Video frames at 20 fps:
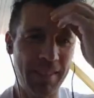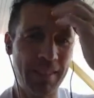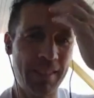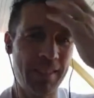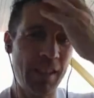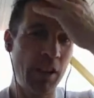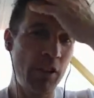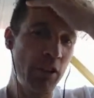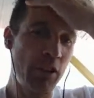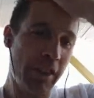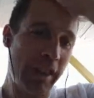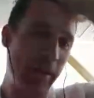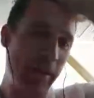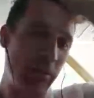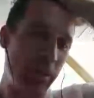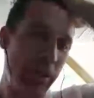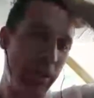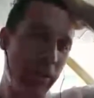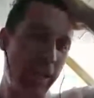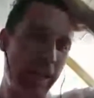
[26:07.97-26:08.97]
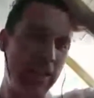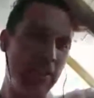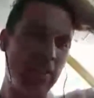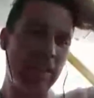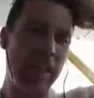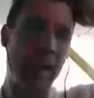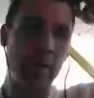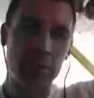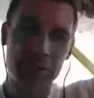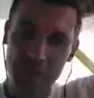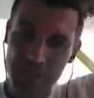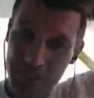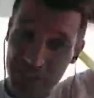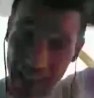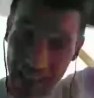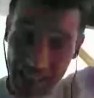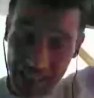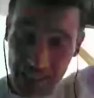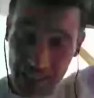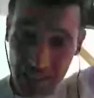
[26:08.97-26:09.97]
No, not that one. Okay, so that was the
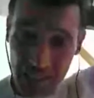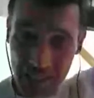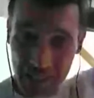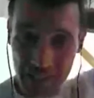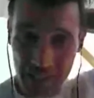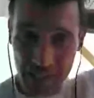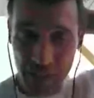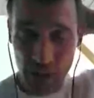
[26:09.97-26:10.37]
second.